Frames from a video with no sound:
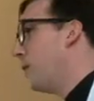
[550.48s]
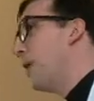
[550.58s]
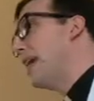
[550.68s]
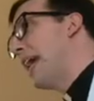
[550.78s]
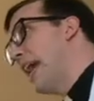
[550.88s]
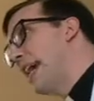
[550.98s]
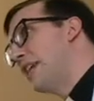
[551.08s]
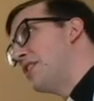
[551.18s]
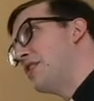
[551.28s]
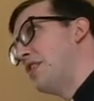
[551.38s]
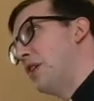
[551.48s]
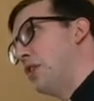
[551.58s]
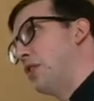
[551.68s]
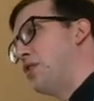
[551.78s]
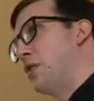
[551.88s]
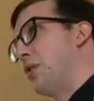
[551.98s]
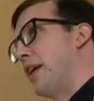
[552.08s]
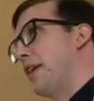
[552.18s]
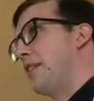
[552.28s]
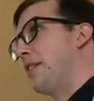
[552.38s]
we can still
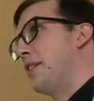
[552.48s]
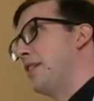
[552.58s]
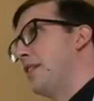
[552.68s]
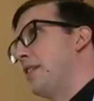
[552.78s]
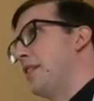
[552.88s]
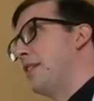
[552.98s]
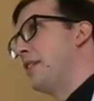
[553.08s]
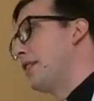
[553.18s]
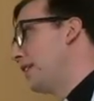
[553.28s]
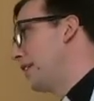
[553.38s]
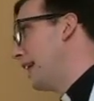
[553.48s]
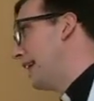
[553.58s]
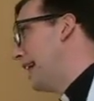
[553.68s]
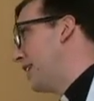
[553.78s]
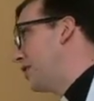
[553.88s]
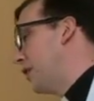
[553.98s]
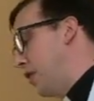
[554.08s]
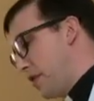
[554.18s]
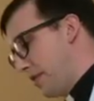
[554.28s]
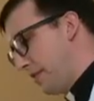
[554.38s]
join in that
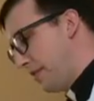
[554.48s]
song.